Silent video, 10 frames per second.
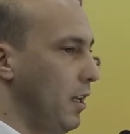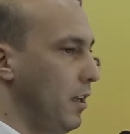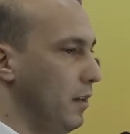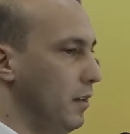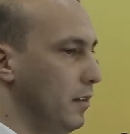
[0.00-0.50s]

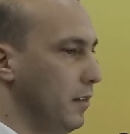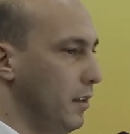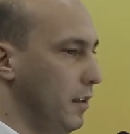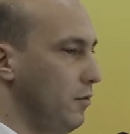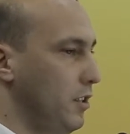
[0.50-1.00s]

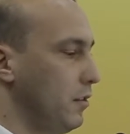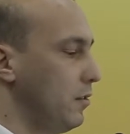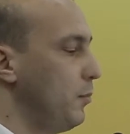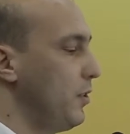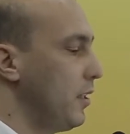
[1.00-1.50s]
the research
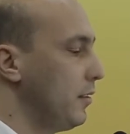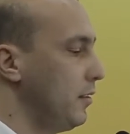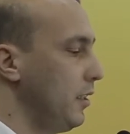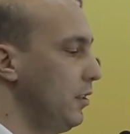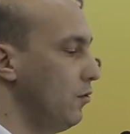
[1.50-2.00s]

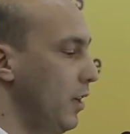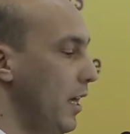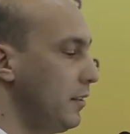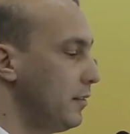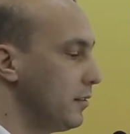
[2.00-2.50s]
represented in
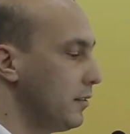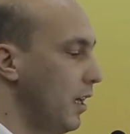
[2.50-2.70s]
red